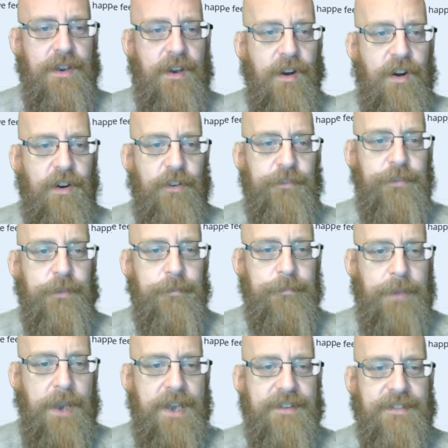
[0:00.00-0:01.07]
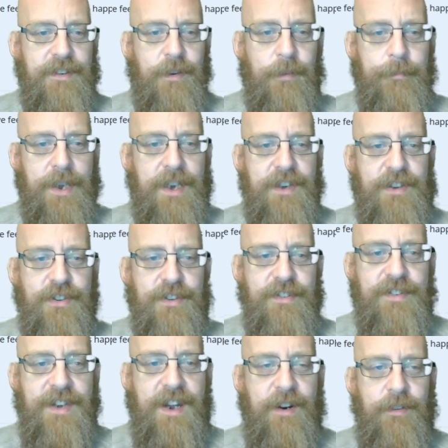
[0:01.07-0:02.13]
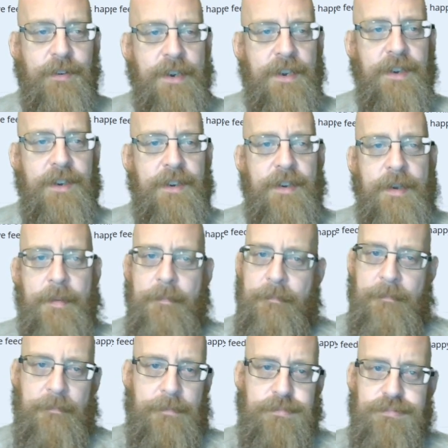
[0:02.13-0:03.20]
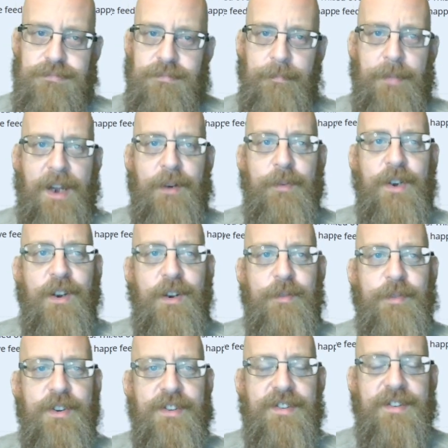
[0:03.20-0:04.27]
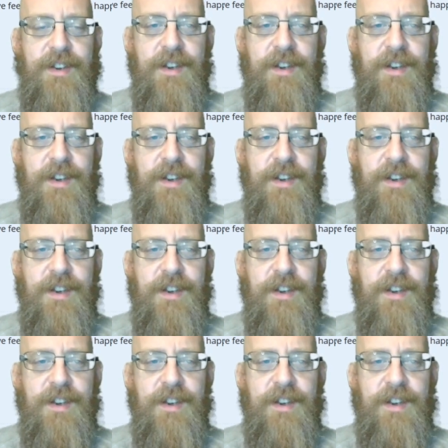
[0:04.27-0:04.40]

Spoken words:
of Pairs and Combinations. Now, back when I was